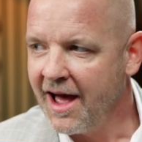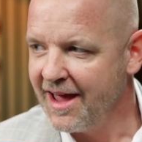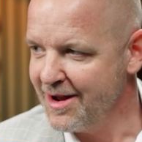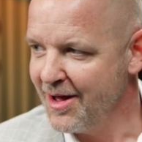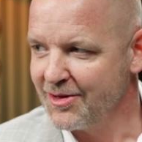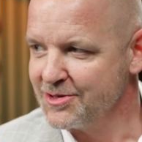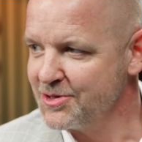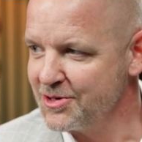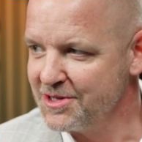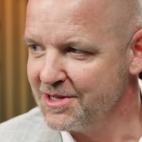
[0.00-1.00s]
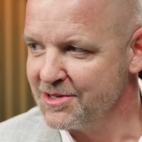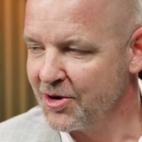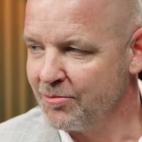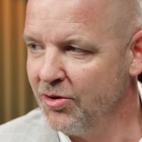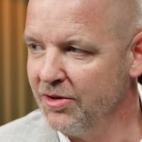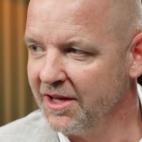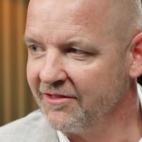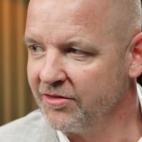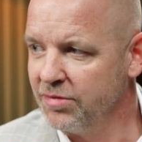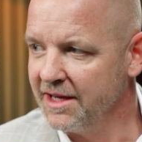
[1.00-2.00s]
and other searches are pulling
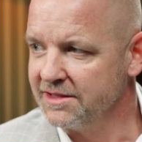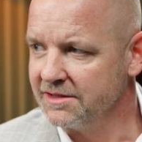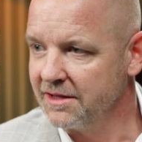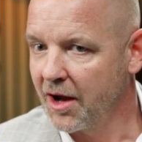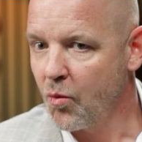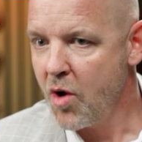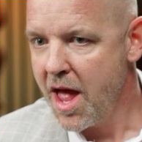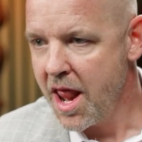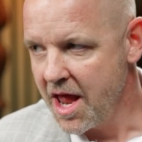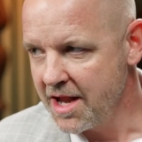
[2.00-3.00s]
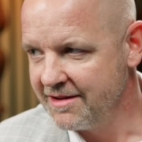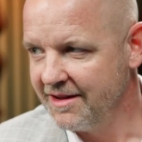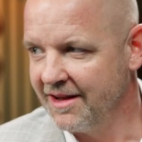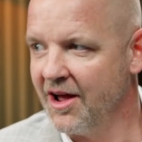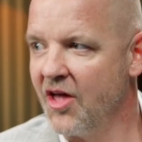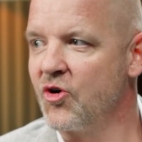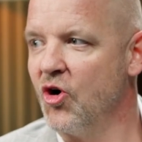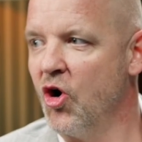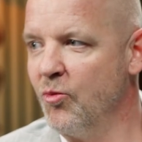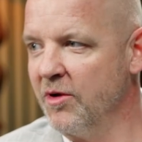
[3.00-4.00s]
from places like Reddit and other
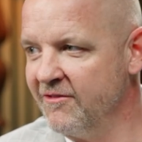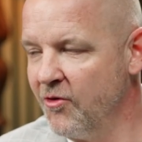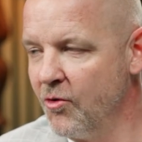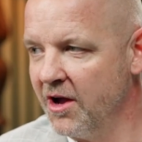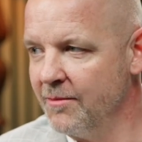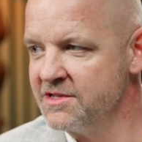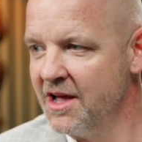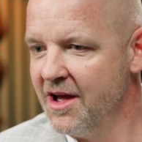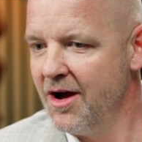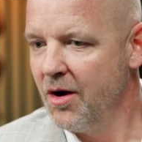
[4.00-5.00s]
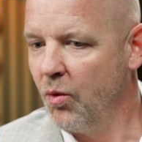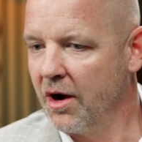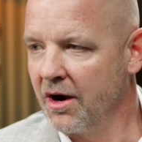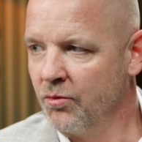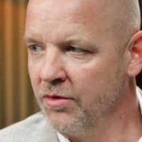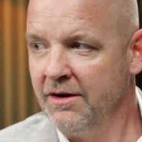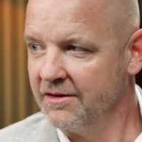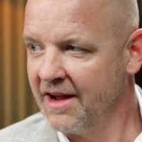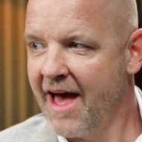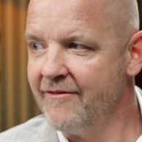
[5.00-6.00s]
open forums where we
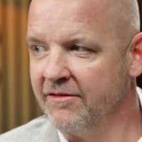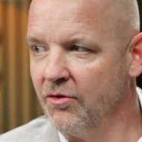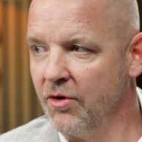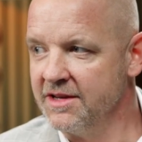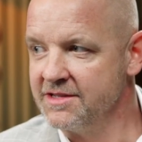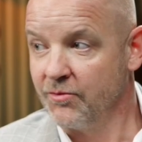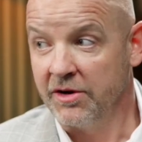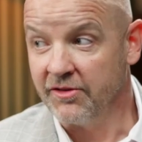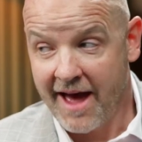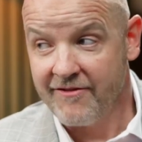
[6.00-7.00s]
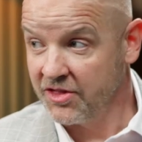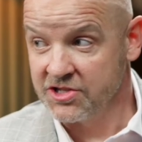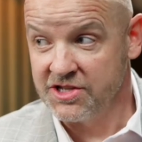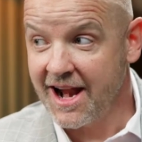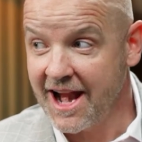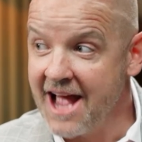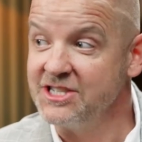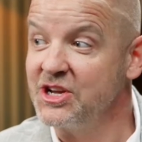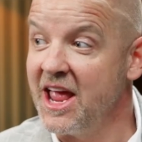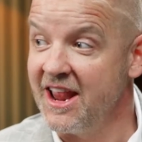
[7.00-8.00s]
don't have a voice. There's not an
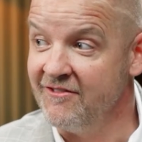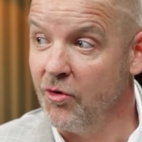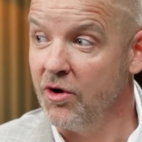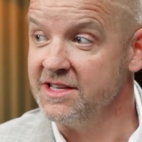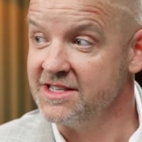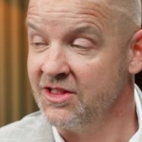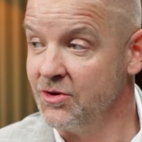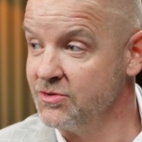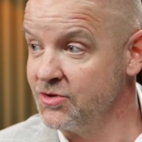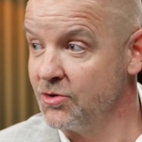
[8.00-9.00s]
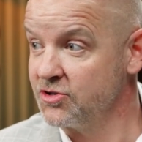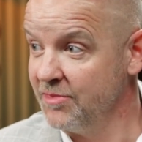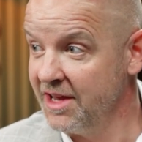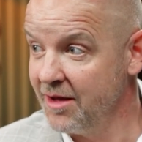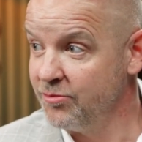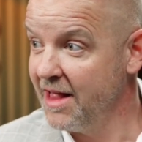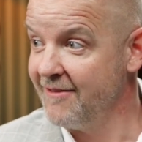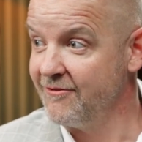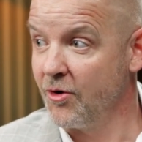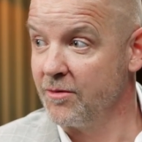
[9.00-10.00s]
educated voice in those social media
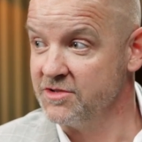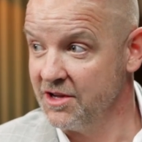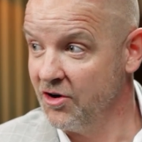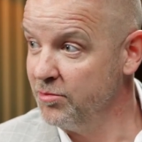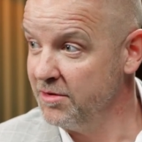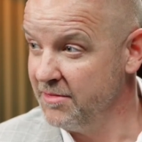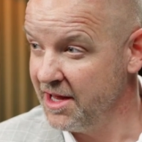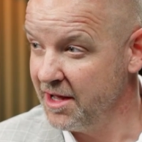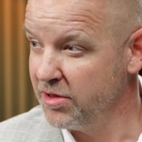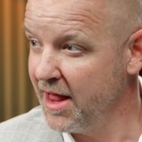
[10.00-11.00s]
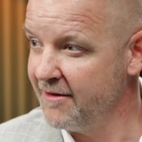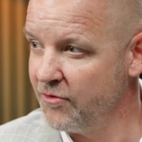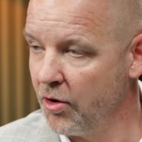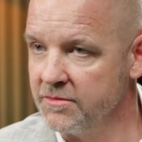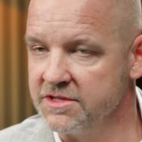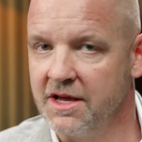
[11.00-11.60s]
platforms, the open media platforms.